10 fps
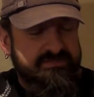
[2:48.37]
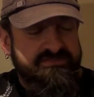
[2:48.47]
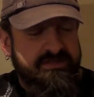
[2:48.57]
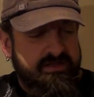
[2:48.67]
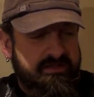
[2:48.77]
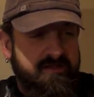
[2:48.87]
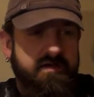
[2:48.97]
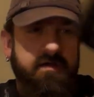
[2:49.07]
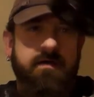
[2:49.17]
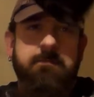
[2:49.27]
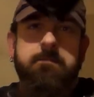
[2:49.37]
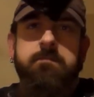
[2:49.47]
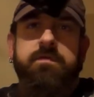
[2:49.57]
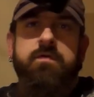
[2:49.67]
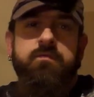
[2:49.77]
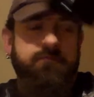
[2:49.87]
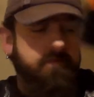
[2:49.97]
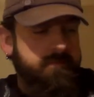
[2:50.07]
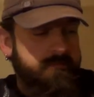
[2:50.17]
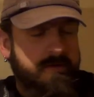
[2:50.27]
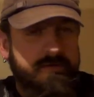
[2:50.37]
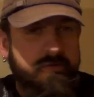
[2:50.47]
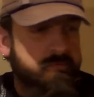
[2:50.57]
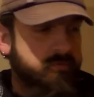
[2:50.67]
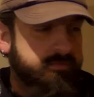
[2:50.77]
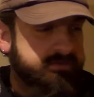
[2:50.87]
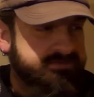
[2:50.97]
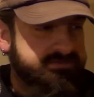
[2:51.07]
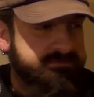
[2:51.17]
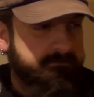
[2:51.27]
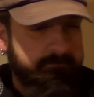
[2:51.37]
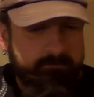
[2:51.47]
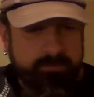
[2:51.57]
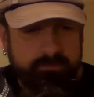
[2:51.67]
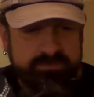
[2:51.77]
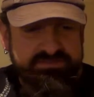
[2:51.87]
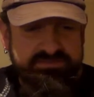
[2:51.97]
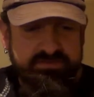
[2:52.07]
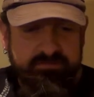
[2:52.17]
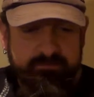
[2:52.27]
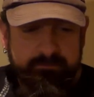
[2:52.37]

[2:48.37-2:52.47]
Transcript: almost like you do from Unibrew beers. Anyways.